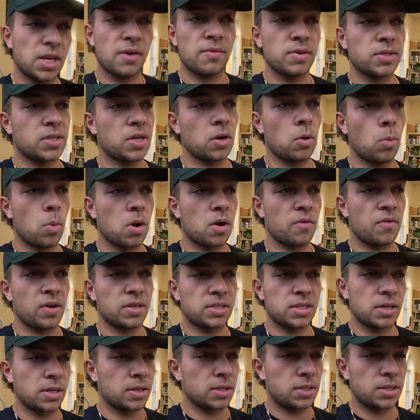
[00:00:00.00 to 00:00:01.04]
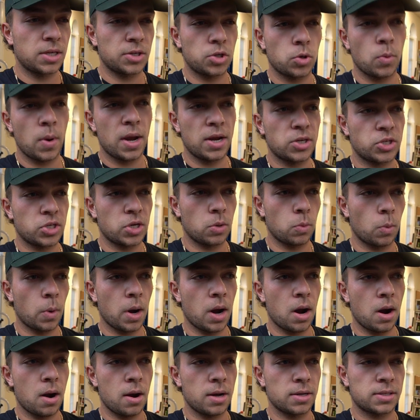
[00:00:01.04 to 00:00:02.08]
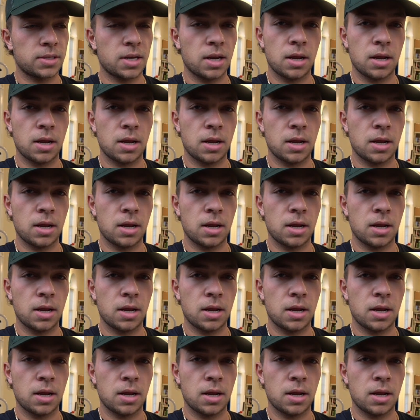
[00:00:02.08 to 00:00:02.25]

every single one of us in a situation where it's